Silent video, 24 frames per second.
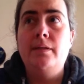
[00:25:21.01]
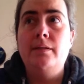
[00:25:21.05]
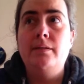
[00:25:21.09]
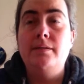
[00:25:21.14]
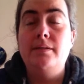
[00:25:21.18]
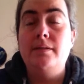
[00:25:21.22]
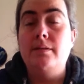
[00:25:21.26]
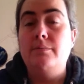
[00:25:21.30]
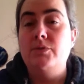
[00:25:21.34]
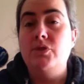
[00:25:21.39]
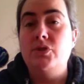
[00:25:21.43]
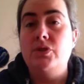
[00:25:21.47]

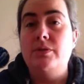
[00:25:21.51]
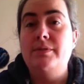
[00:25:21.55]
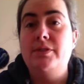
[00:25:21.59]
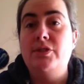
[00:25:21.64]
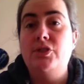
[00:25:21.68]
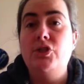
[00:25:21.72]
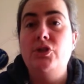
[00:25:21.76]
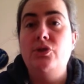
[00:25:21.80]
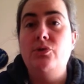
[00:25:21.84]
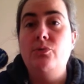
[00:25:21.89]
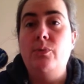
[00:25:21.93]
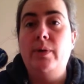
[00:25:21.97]
sometimes
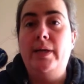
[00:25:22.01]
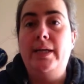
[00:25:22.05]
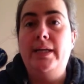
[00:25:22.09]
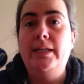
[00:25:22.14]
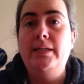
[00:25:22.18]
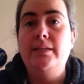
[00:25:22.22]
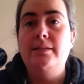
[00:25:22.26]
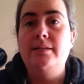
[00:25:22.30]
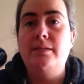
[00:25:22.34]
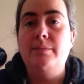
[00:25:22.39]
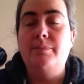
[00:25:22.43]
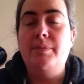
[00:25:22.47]
2
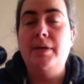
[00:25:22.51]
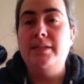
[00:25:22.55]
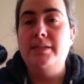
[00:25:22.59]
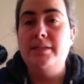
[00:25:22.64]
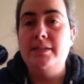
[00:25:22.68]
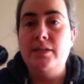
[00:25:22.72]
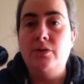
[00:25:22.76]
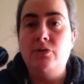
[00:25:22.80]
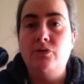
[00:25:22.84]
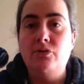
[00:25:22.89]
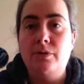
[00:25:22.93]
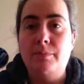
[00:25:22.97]
weeks,
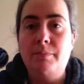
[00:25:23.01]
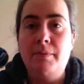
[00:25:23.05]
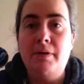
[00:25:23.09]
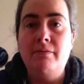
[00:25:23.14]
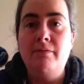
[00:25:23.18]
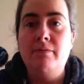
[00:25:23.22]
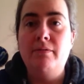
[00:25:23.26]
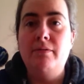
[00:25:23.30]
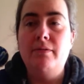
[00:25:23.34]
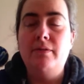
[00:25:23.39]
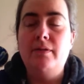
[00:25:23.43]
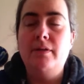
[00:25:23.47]
depending on the
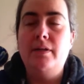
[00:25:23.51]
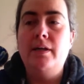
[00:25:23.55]
month,